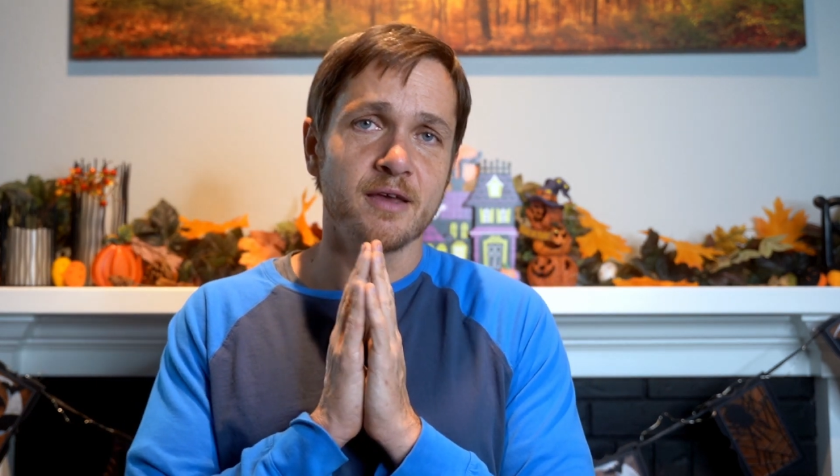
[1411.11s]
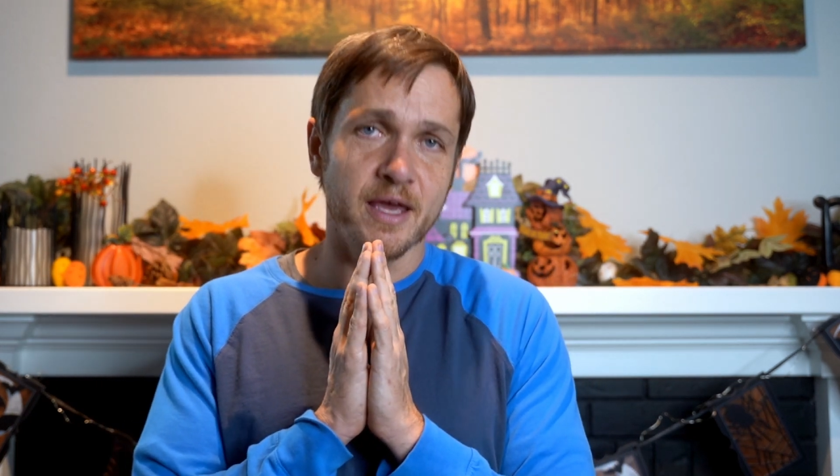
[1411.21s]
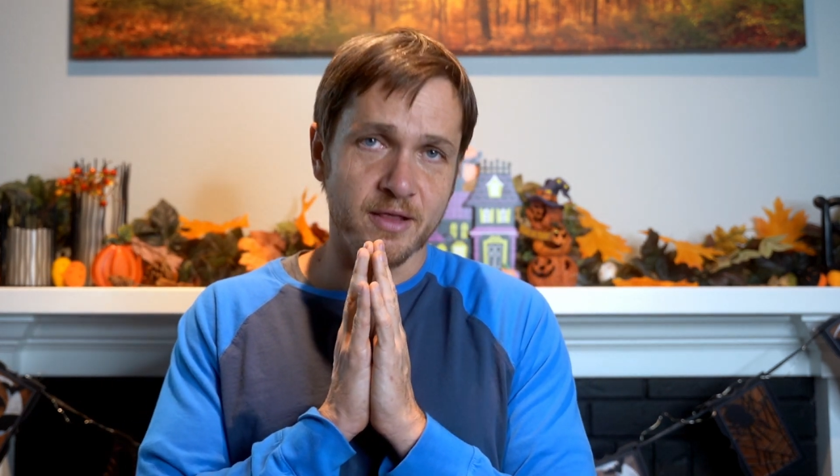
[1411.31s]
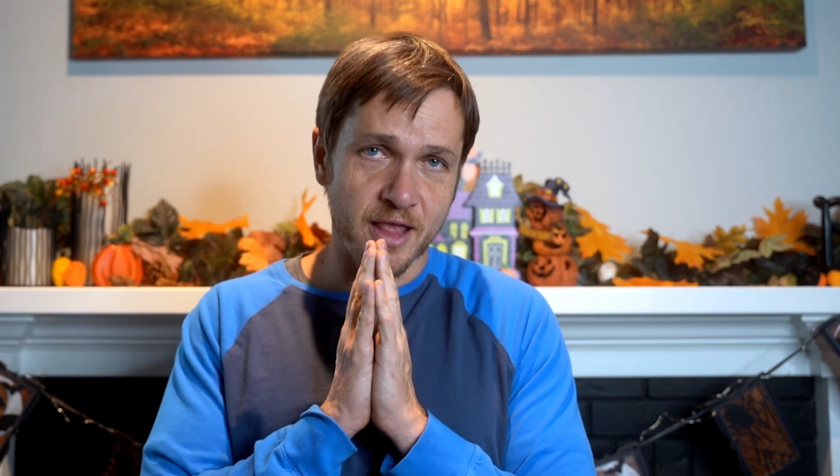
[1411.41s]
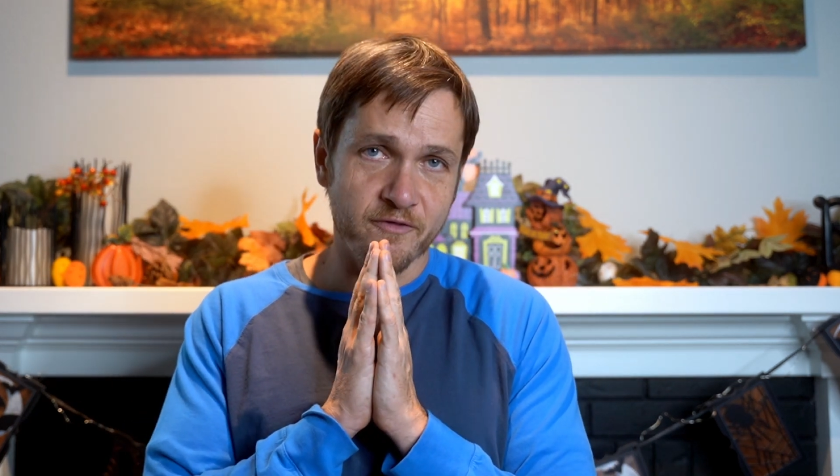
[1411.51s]

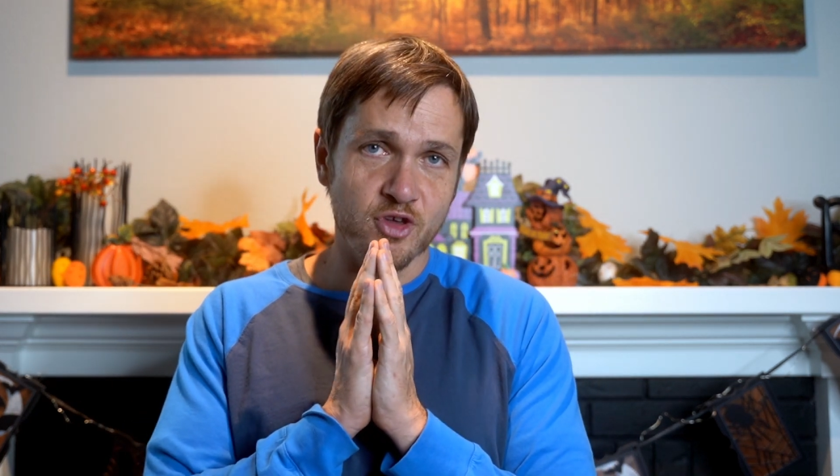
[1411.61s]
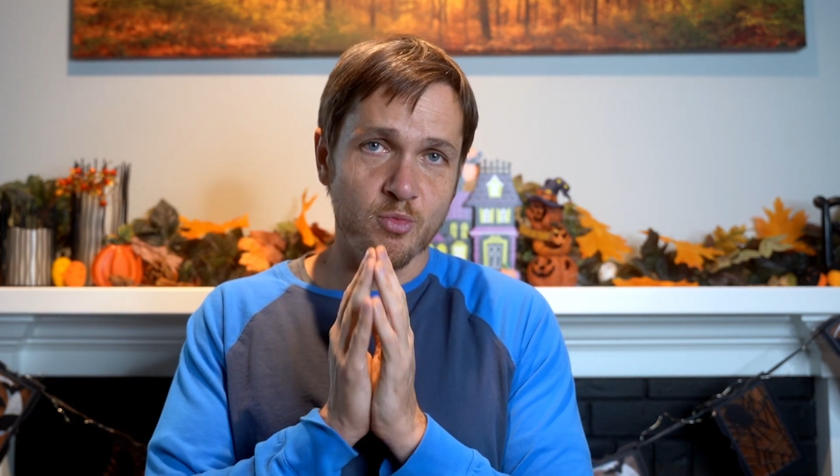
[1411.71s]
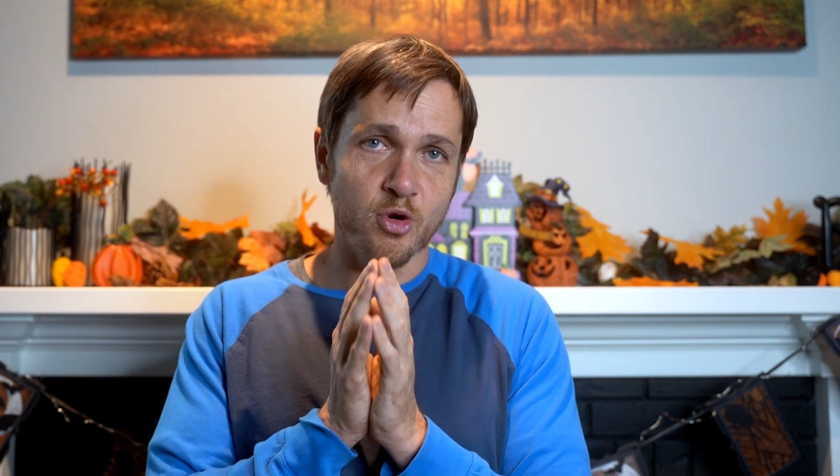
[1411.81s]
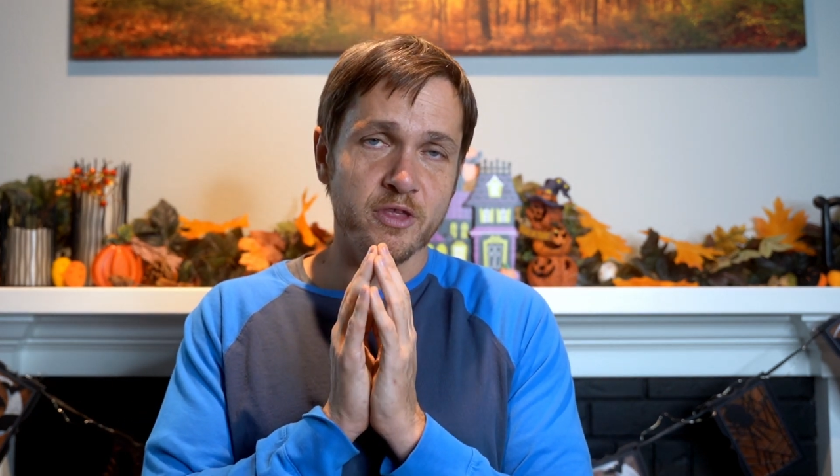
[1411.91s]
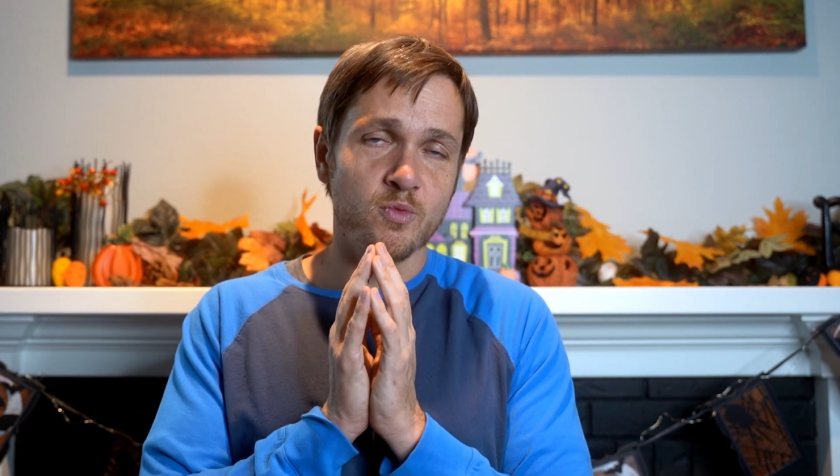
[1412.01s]
I love you
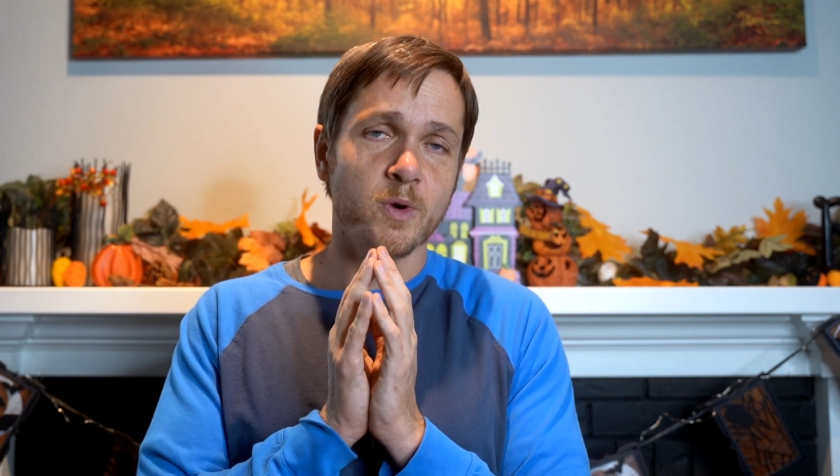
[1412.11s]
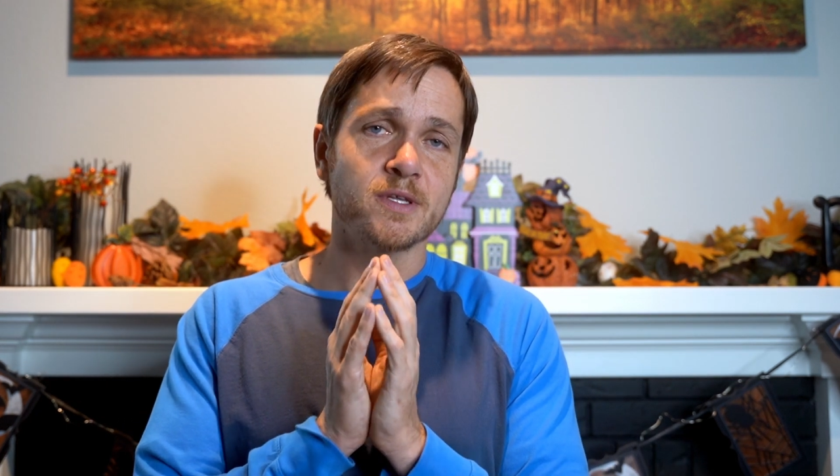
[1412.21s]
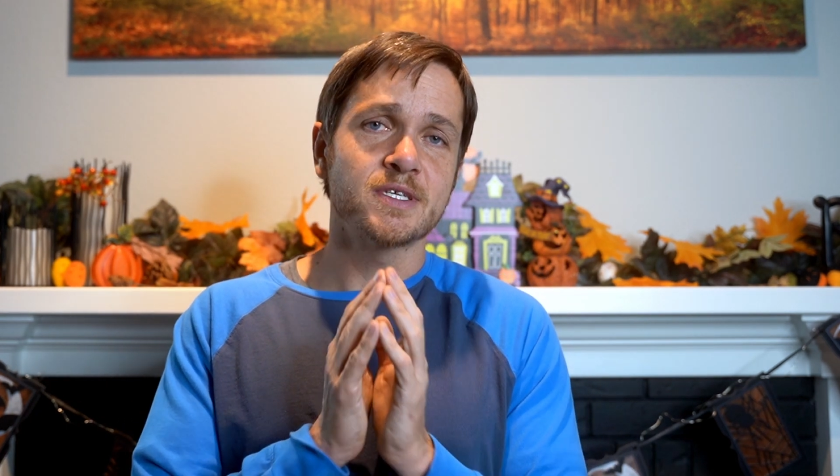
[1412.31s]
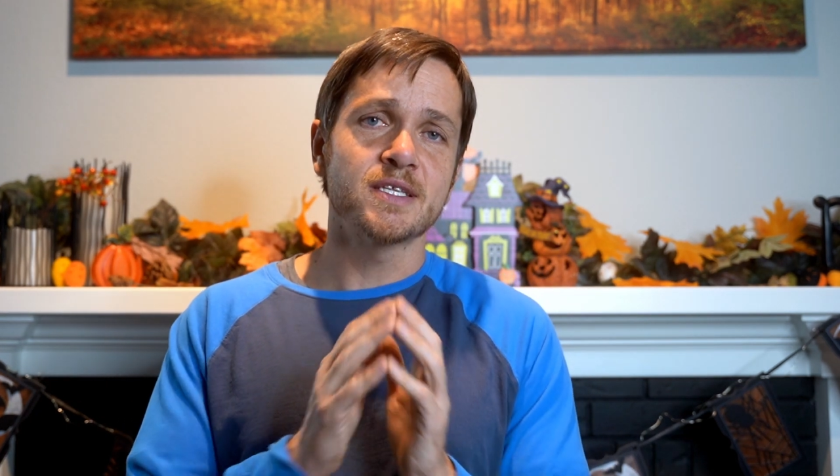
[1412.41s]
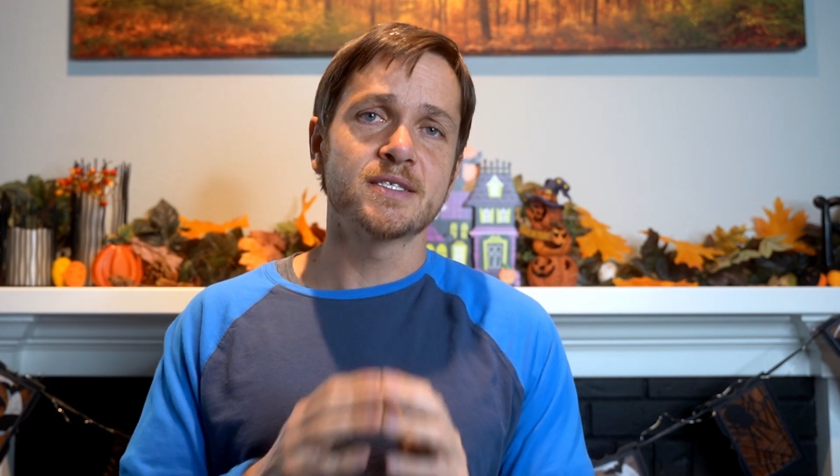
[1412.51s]
more than
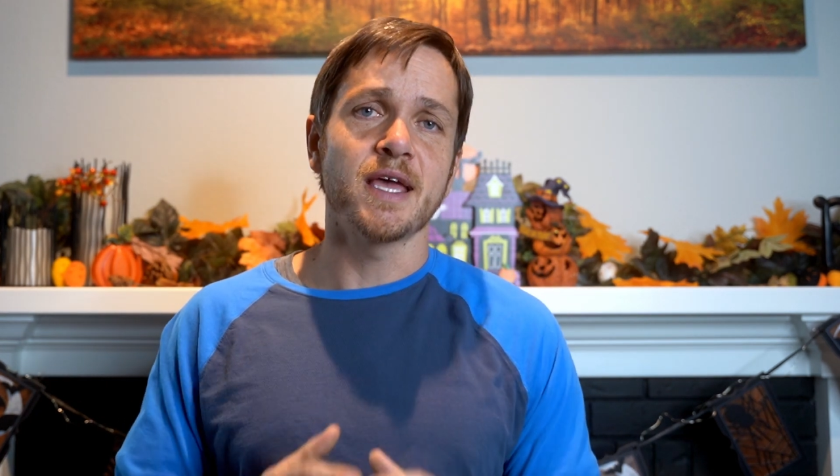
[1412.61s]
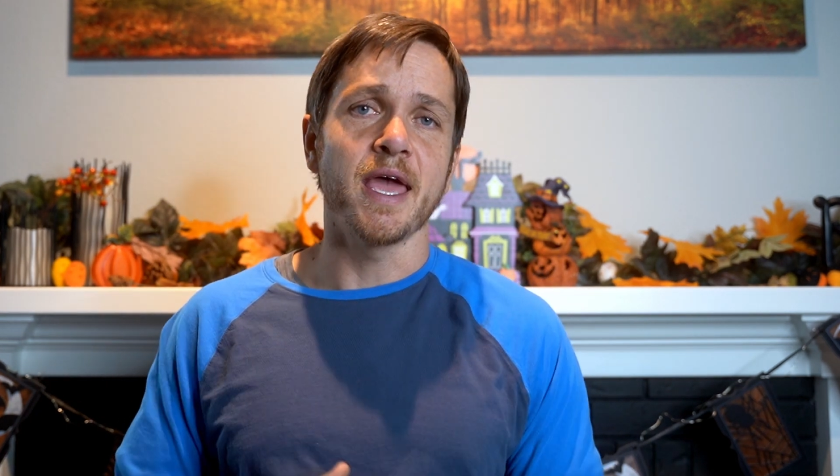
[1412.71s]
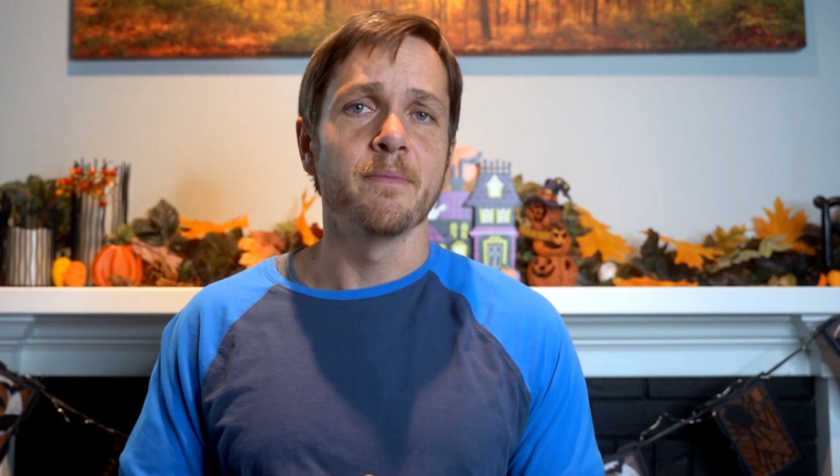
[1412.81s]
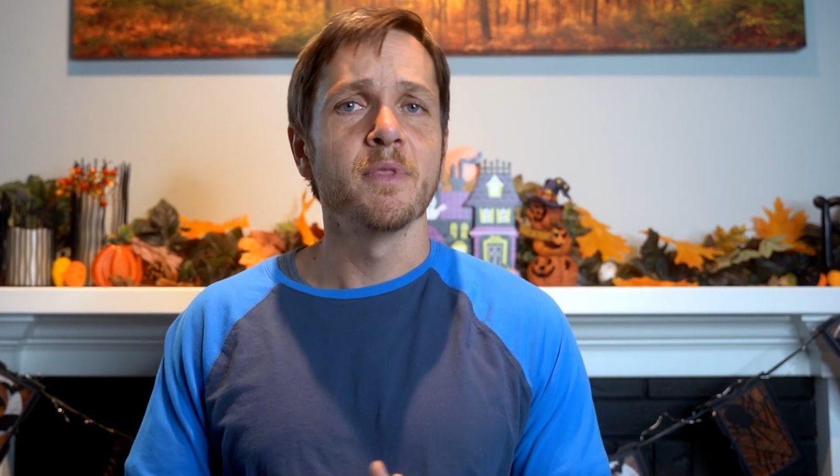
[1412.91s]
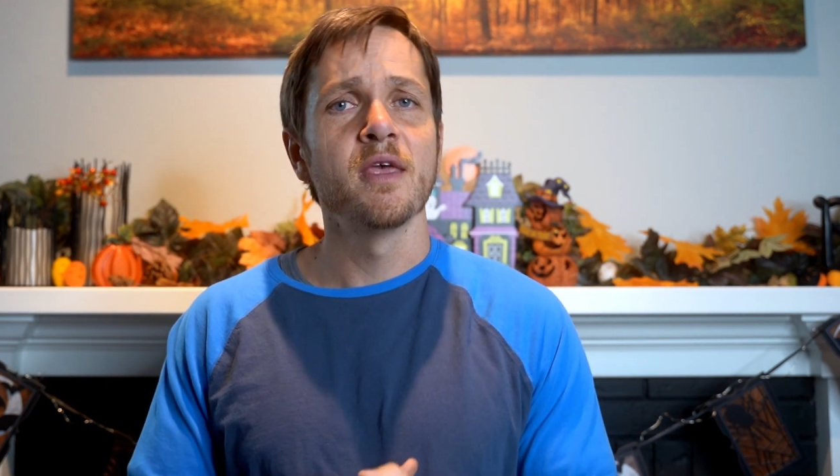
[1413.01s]
words can say.